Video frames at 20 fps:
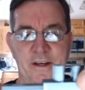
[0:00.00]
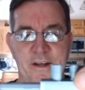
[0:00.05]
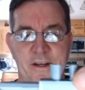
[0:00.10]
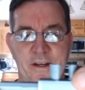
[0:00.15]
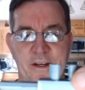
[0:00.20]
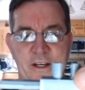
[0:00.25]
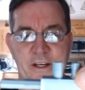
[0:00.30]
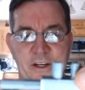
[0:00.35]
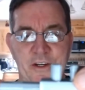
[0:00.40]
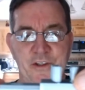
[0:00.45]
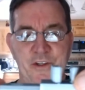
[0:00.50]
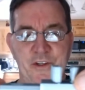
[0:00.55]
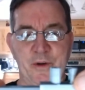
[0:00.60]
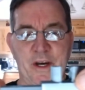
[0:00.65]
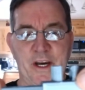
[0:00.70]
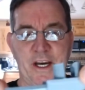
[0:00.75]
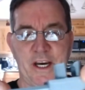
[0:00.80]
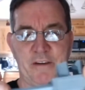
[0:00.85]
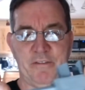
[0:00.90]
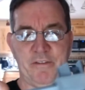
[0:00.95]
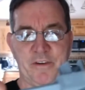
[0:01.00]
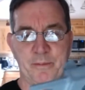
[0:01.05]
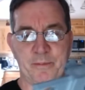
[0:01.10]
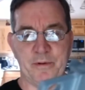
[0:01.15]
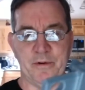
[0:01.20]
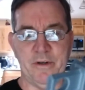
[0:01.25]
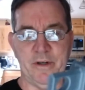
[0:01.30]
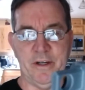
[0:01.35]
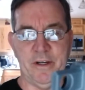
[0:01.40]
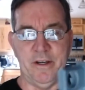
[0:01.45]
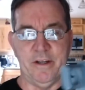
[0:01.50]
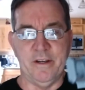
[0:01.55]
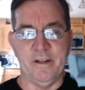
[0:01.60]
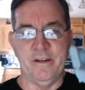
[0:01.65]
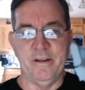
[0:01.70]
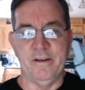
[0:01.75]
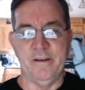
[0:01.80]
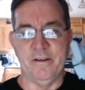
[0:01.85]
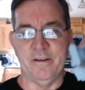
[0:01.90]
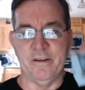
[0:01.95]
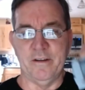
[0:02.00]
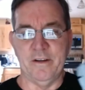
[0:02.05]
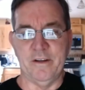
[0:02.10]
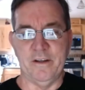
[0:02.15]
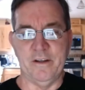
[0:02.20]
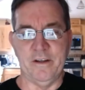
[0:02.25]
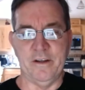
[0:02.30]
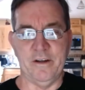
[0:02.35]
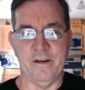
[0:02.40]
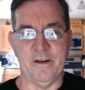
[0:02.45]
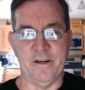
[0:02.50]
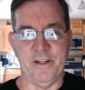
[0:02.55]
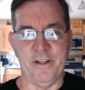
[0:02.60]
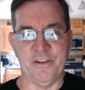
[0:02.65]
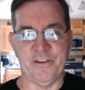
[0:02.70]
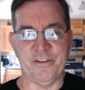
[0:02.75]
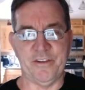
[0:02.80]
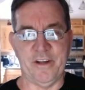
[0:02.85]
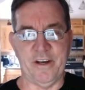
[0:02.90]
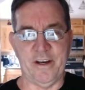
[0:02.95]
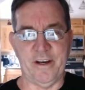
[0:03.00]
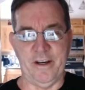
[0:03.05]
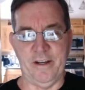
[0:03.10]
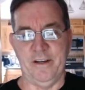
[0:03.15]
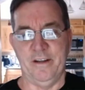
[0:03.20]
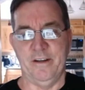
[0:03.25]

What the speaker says: is you have to print it on its side.